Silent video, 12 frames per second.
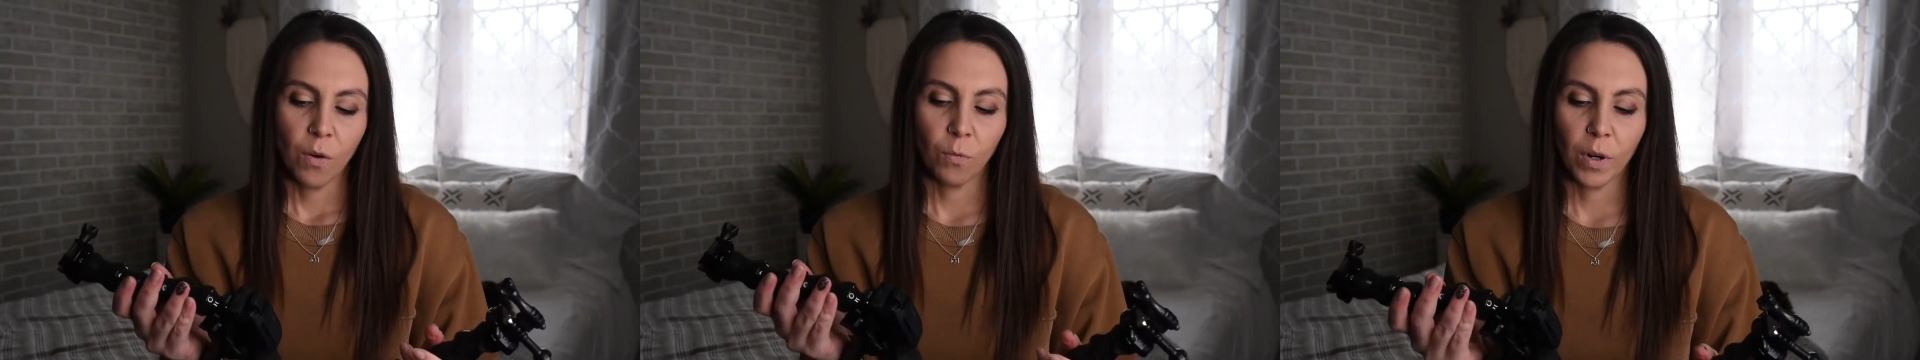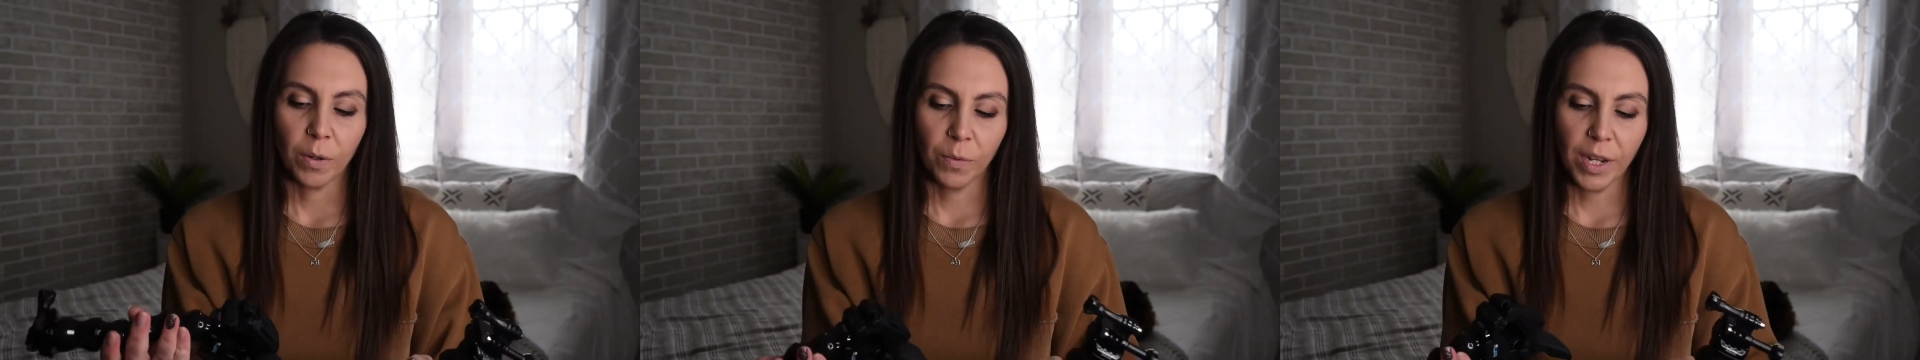
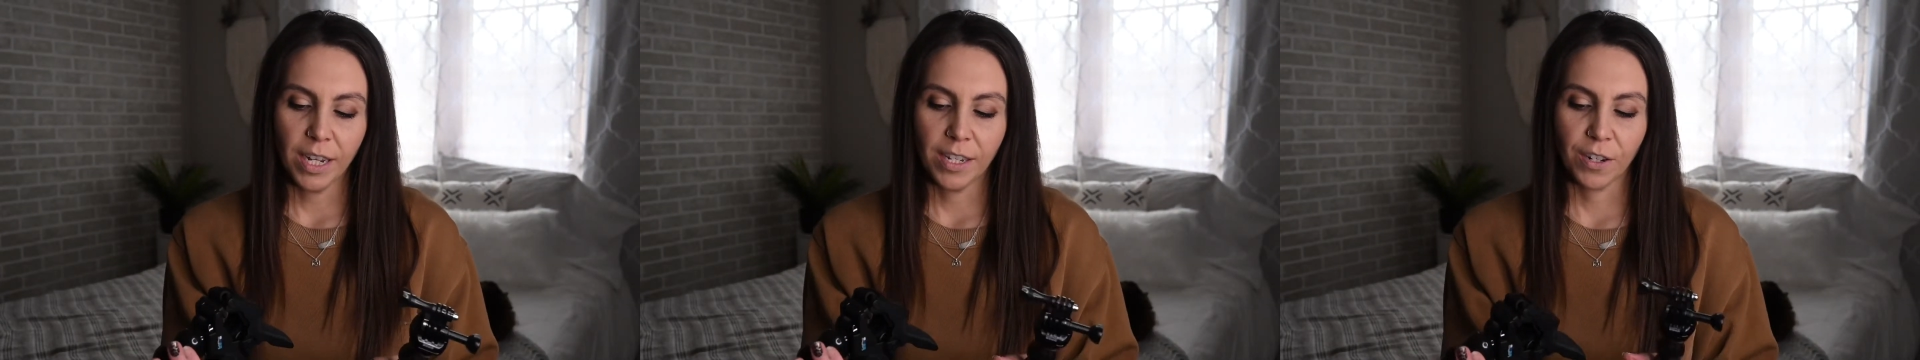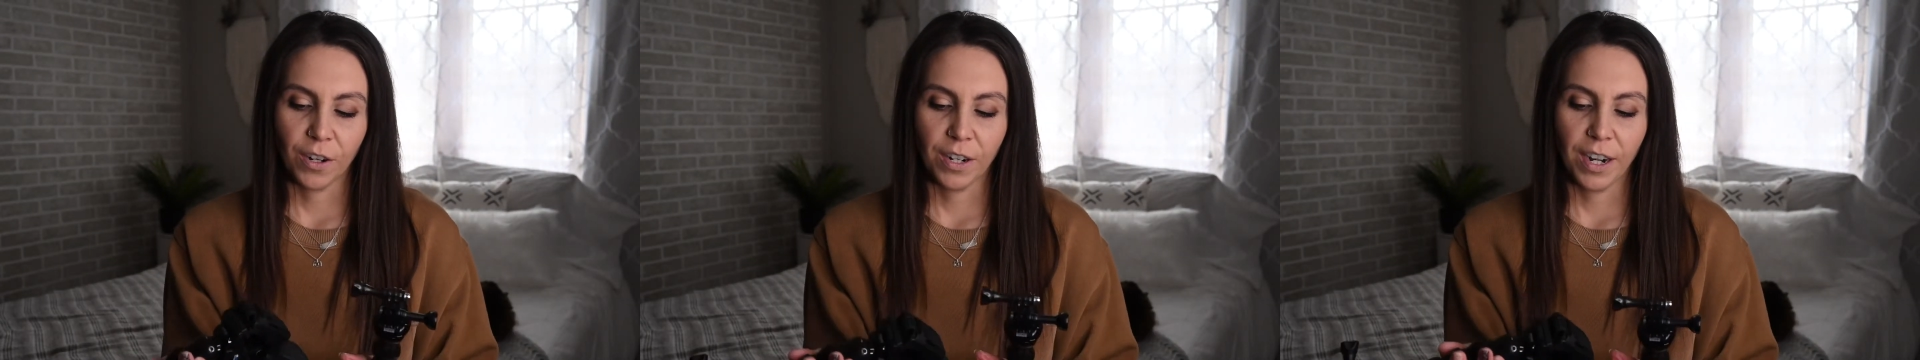When we
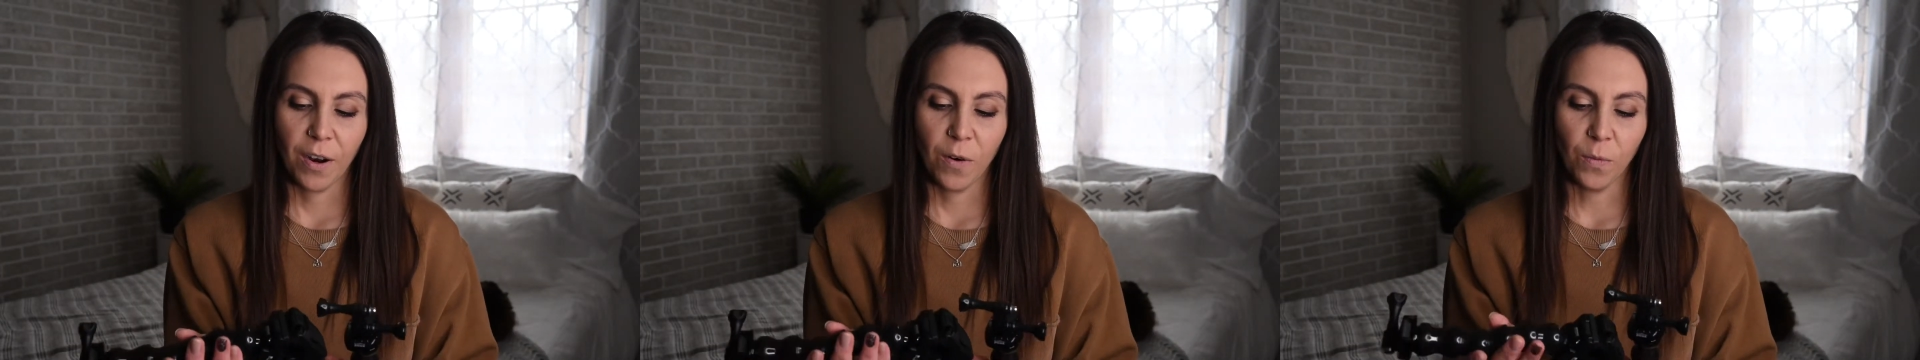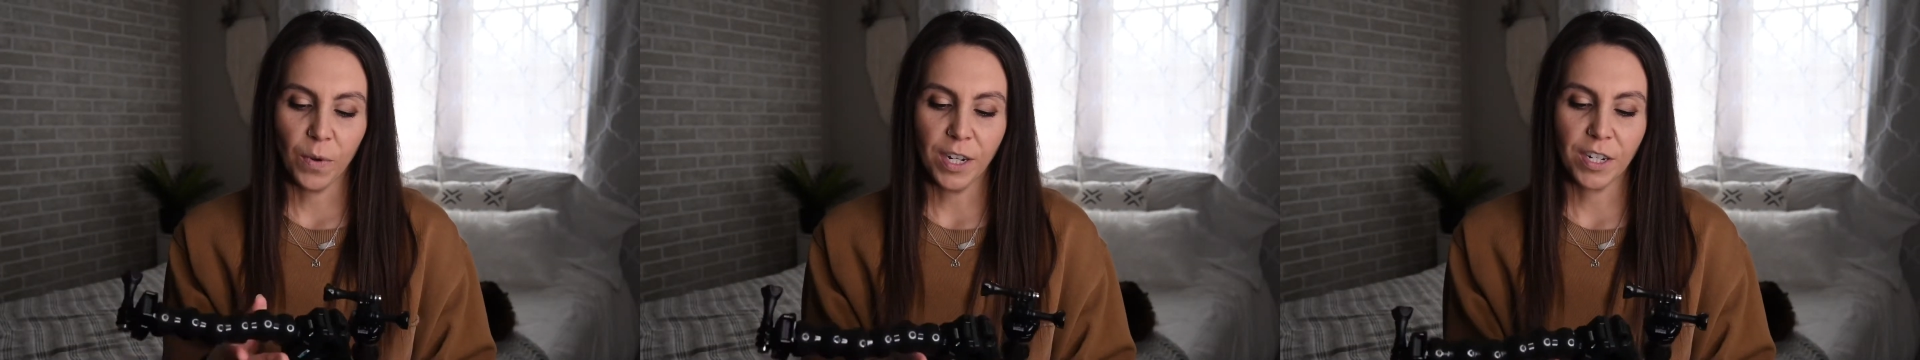started
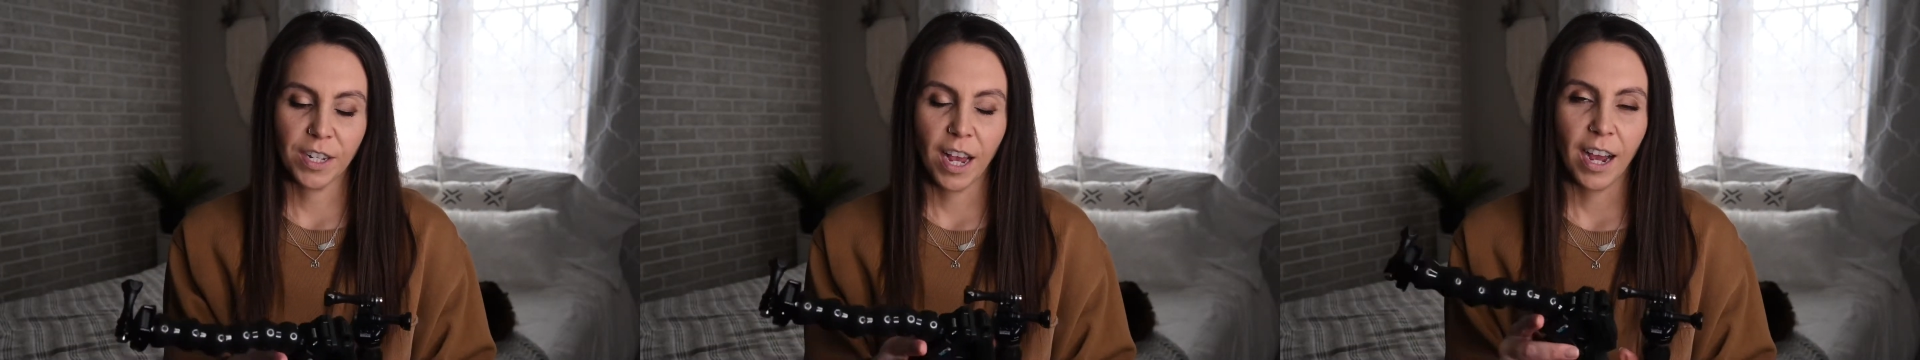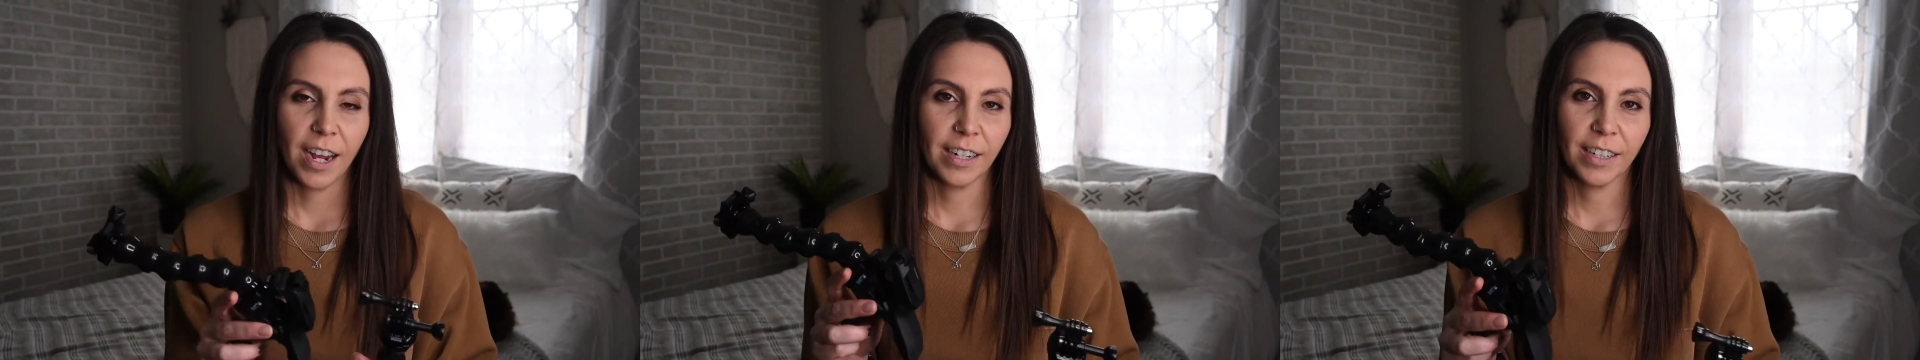out, we just
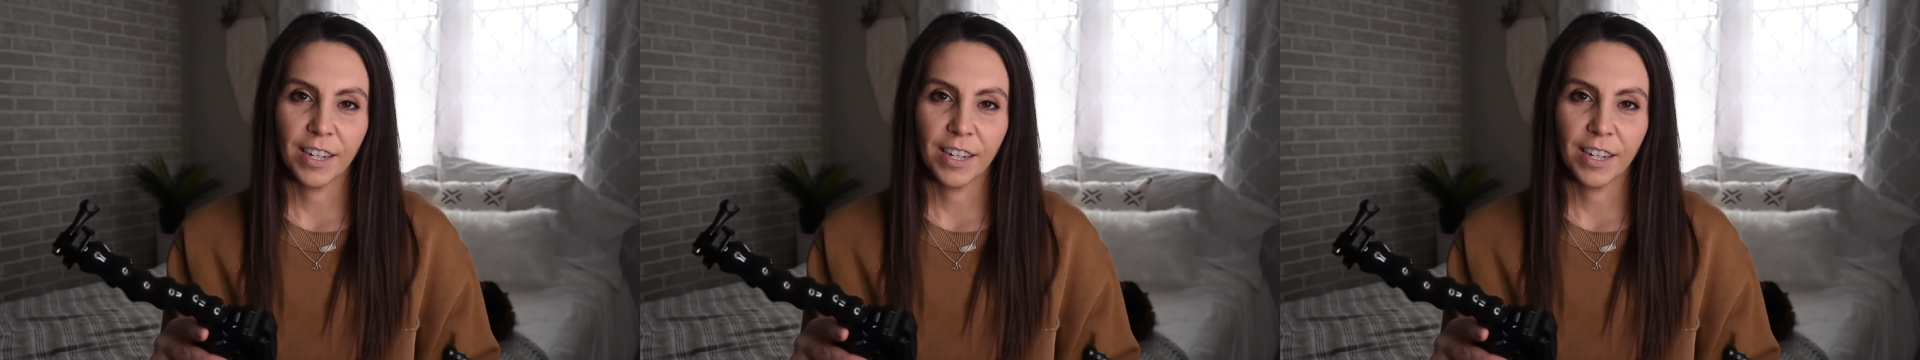had